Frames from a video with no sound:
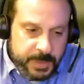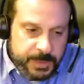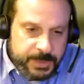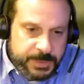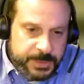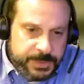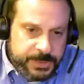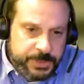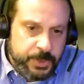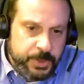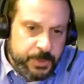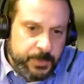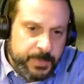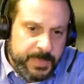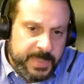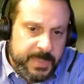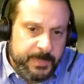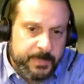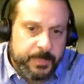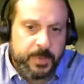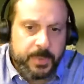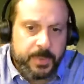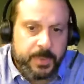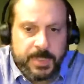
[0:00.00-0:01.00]
to certain
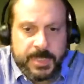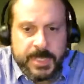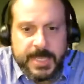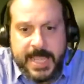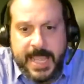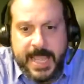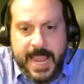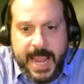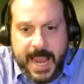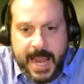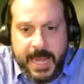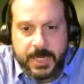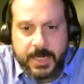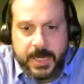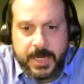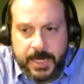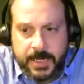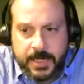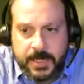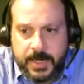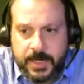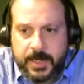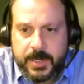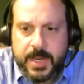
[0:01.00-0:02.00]
people, and
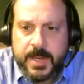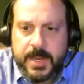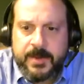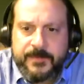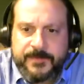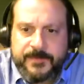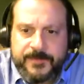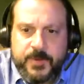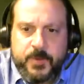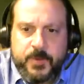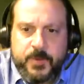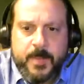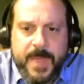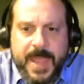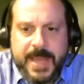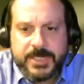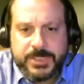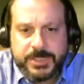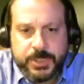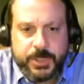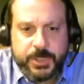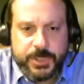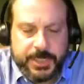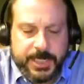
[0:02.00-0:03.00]
if you met
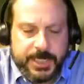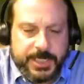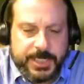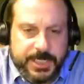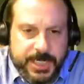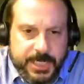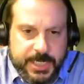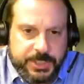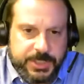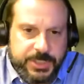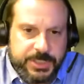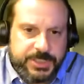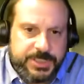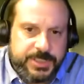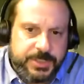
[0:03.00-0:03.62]
certain conditions.